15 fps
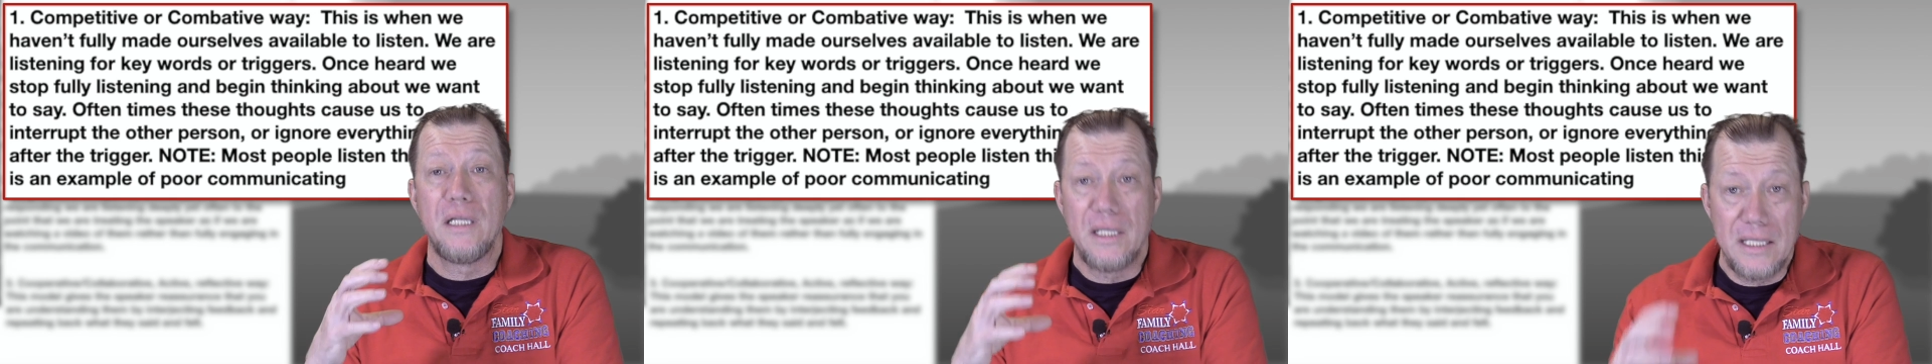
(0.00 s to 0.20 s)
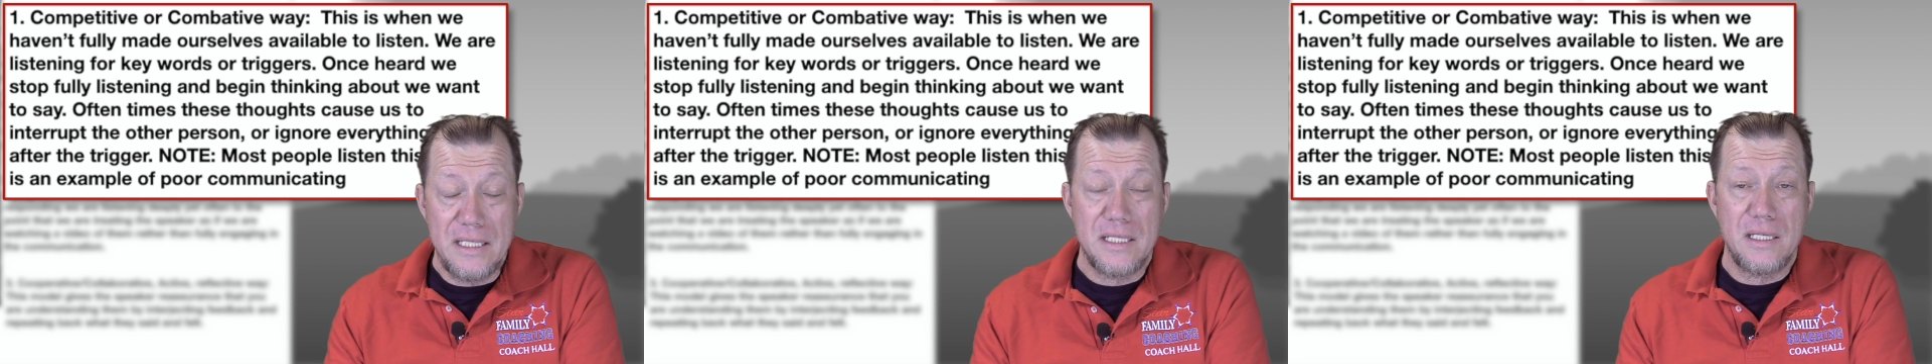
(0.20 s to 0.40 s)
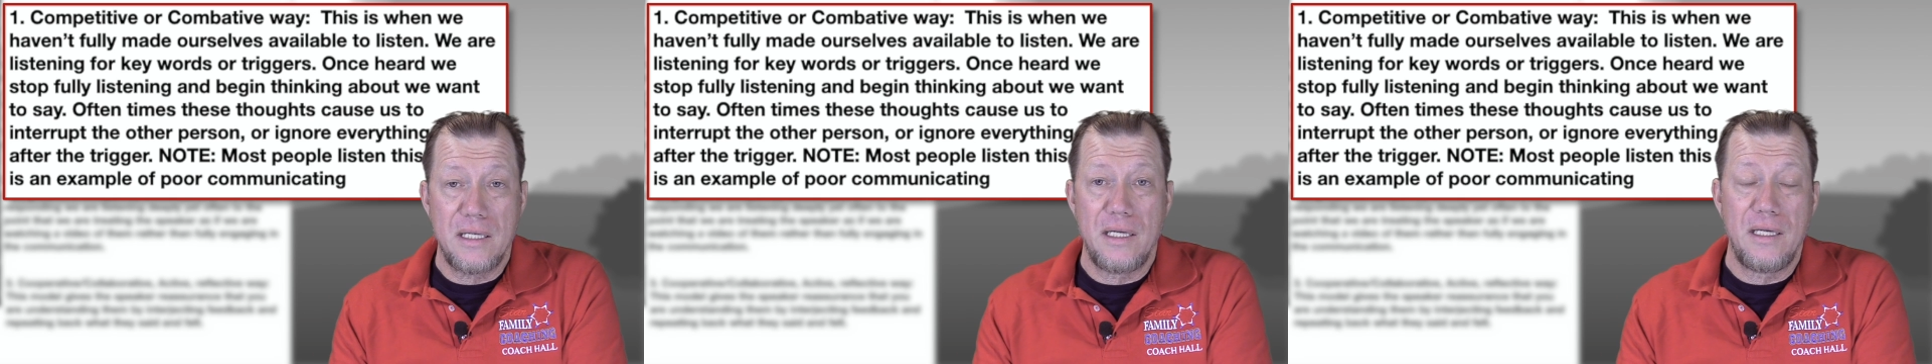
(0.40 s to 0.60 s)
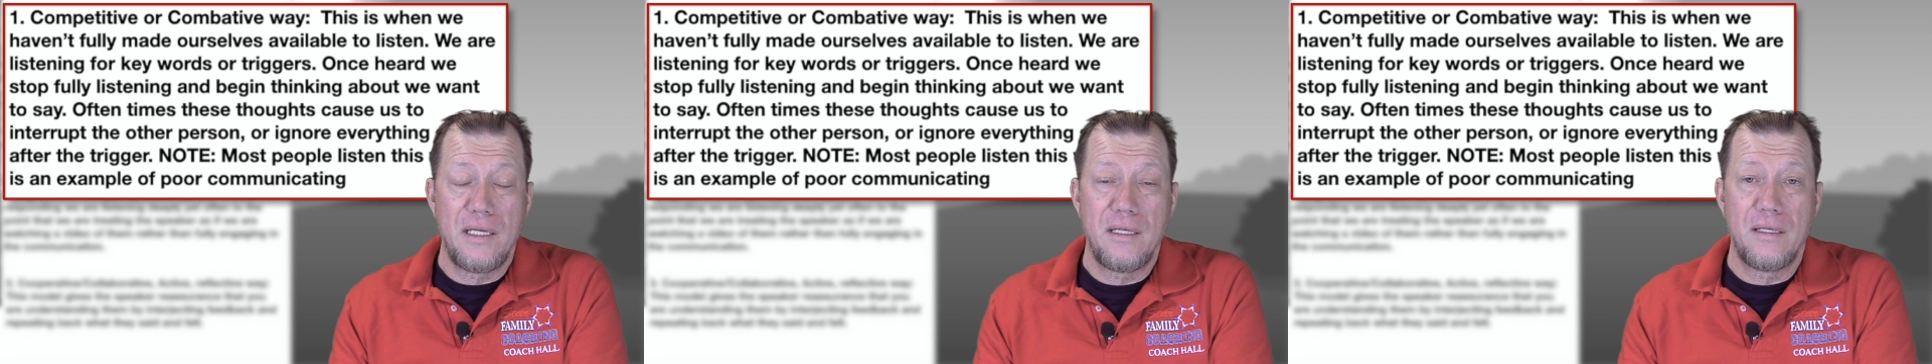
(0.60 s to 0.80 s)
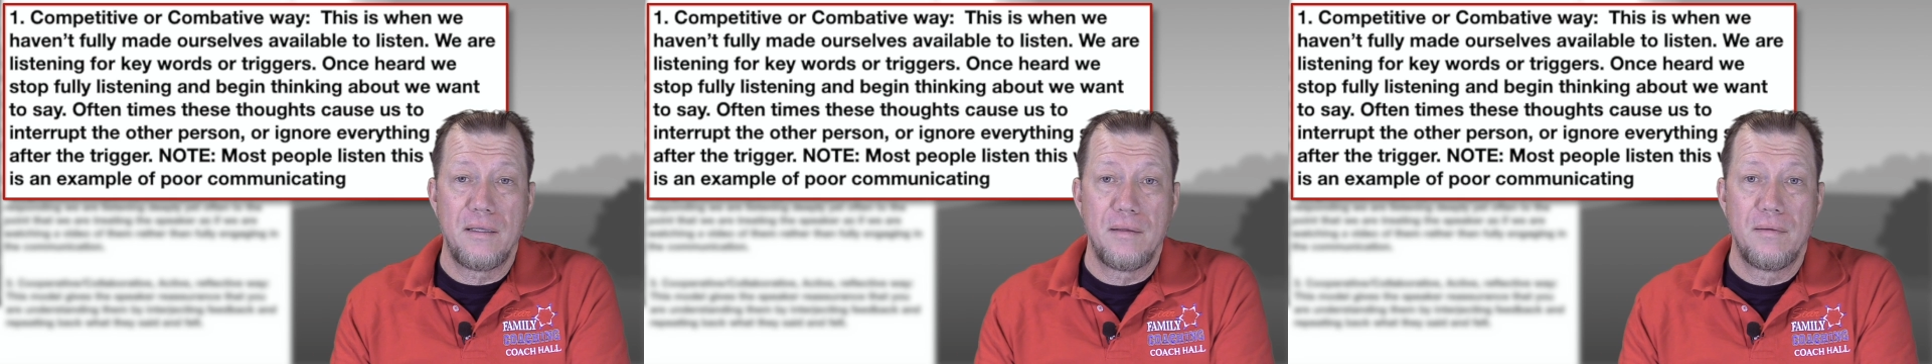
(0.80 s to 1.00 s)

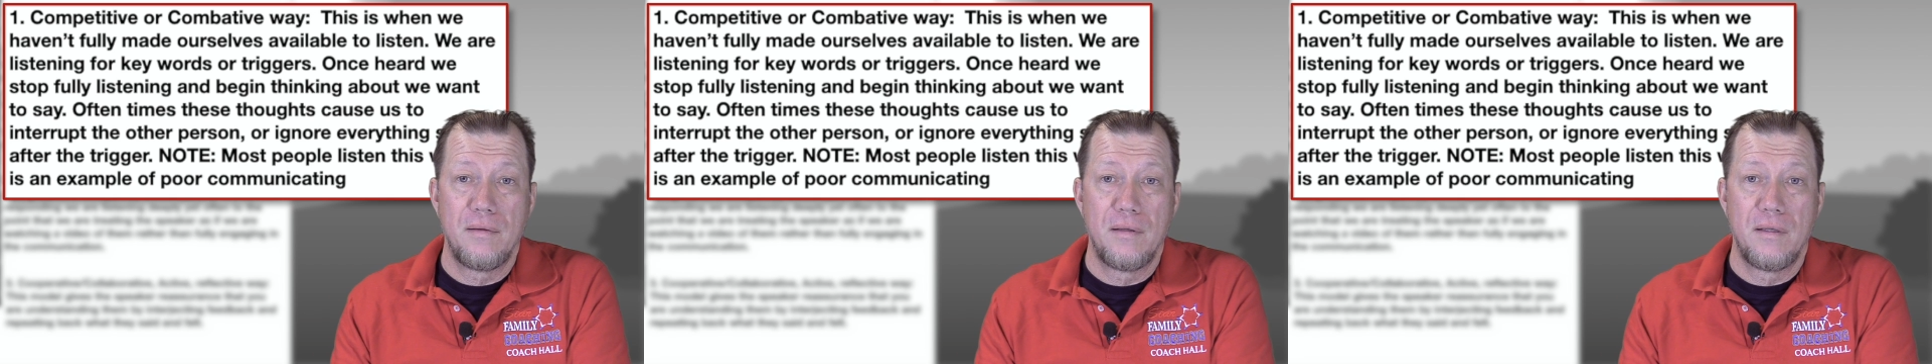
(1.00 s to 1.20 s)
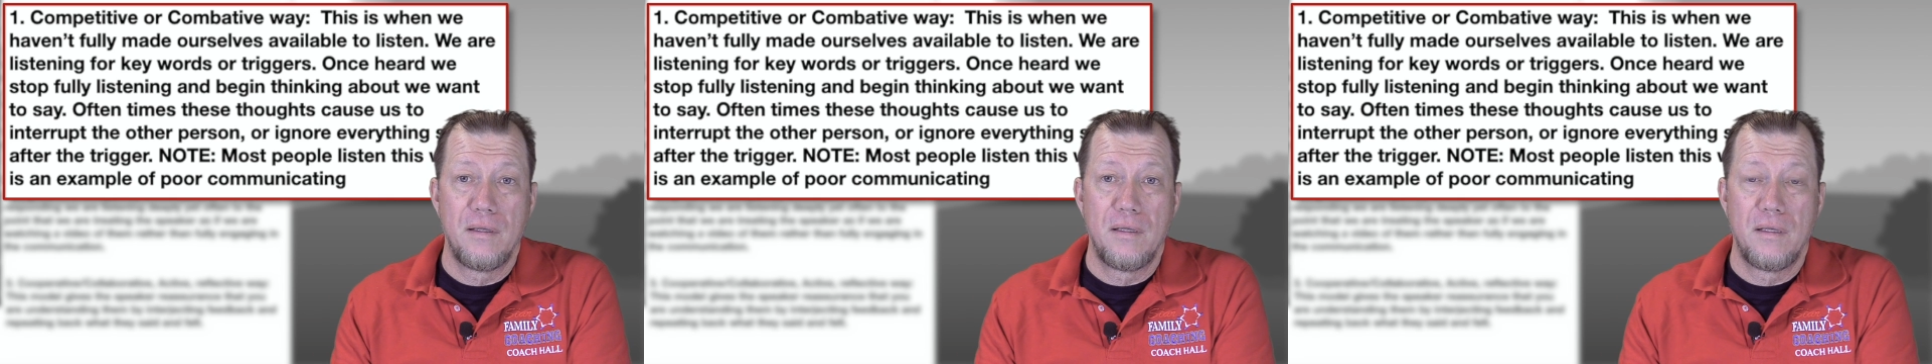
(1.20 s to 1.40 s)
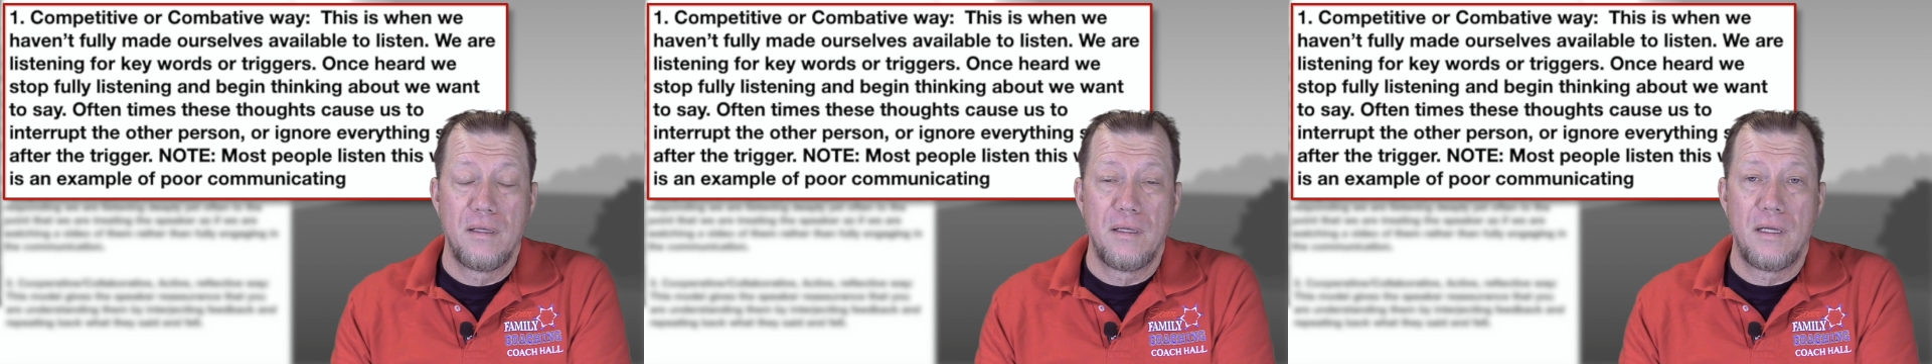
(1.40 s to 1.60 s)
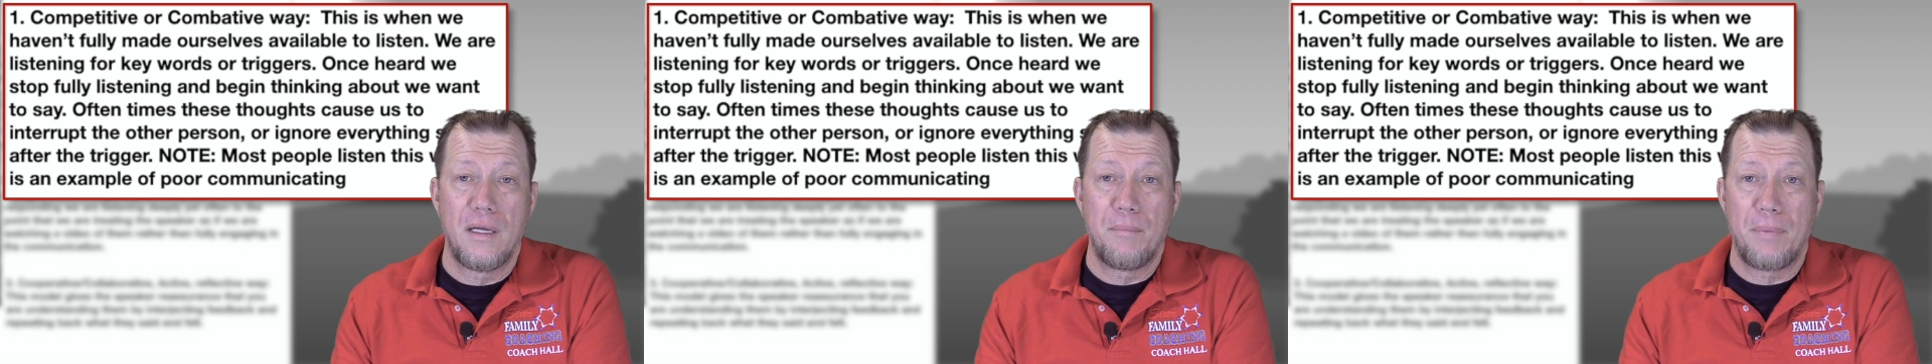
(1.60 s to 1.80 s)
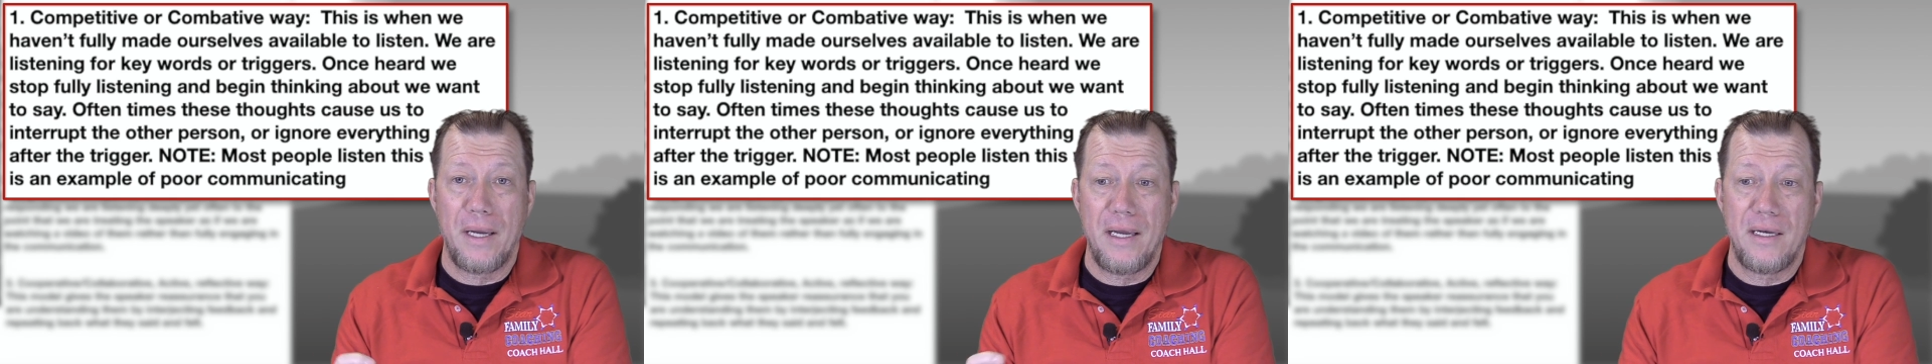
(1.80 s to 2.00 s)
listening
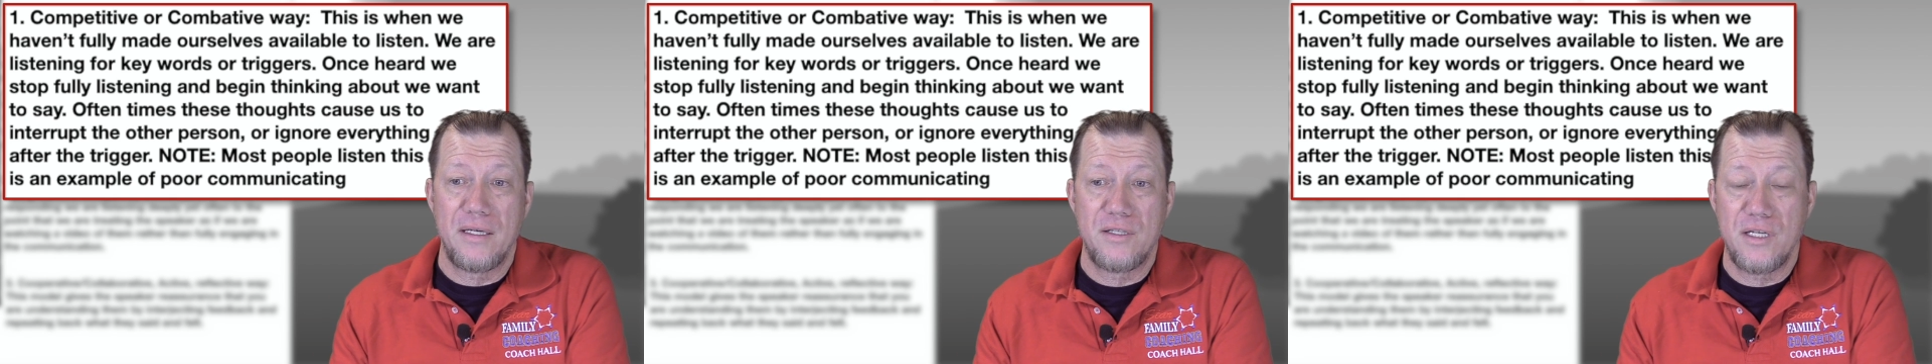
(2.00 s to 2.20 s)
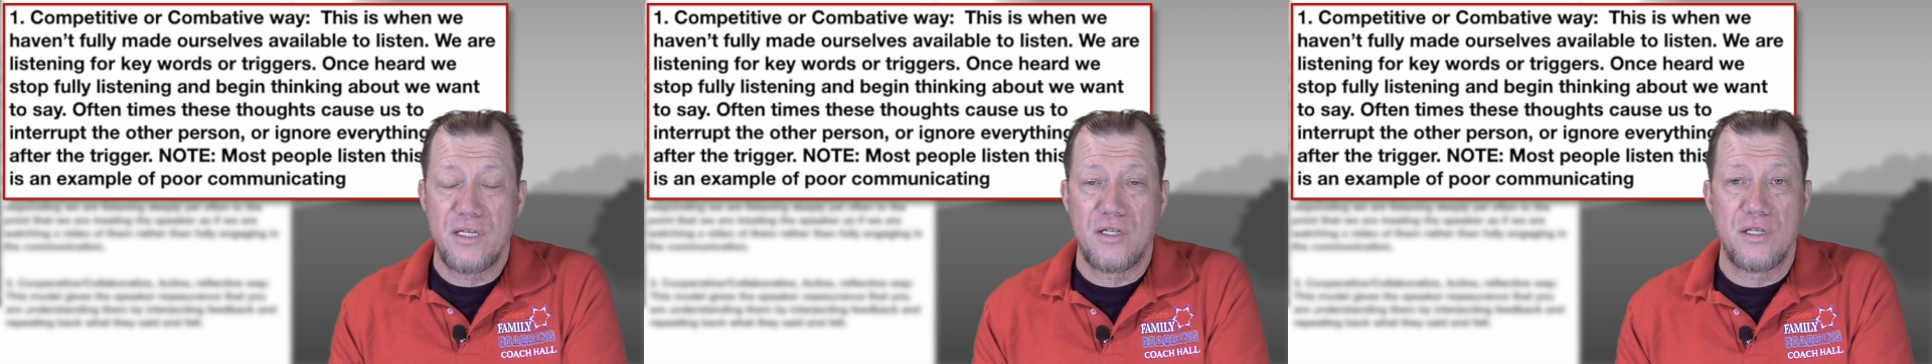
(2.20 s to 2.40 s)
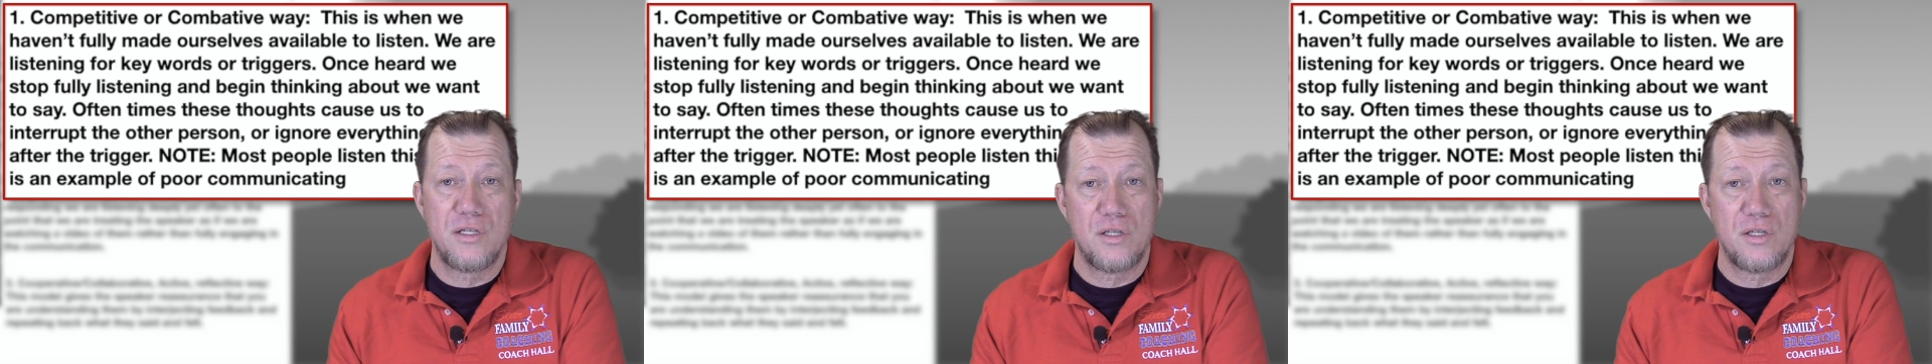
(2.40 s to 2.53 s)
and paying attention.